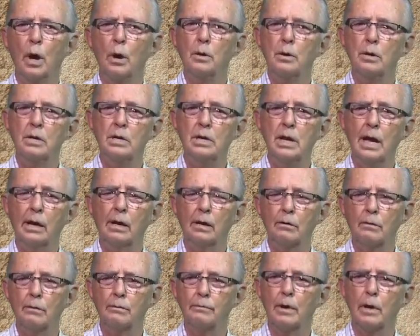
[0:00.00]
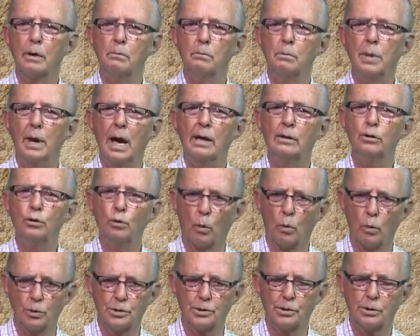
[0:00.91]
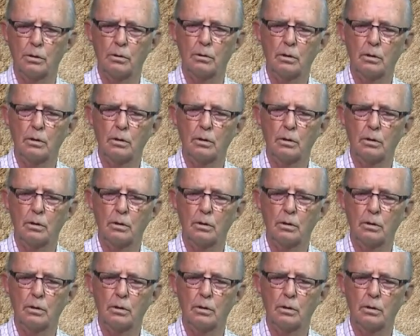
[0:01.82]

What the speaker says: negative and bad doors.